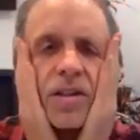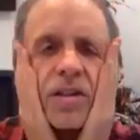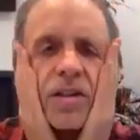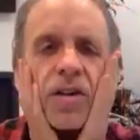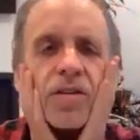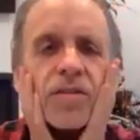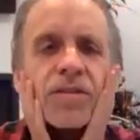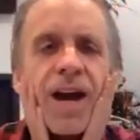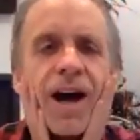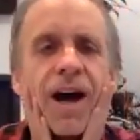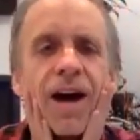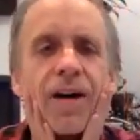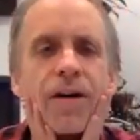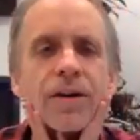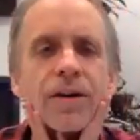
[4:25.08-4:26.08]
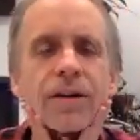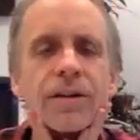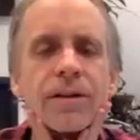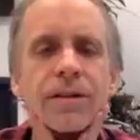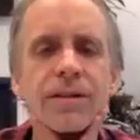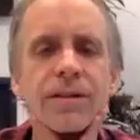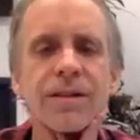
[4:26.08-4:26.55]
go down
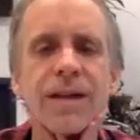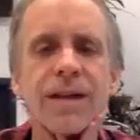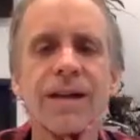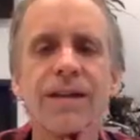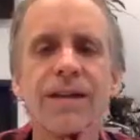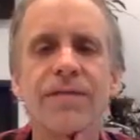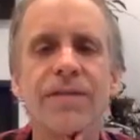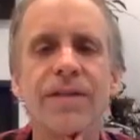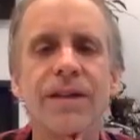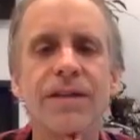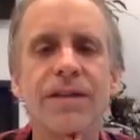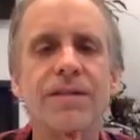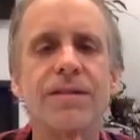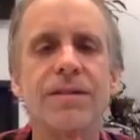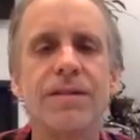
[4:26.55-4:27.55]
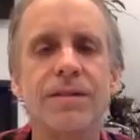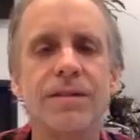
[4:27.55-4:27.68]
the side of the face.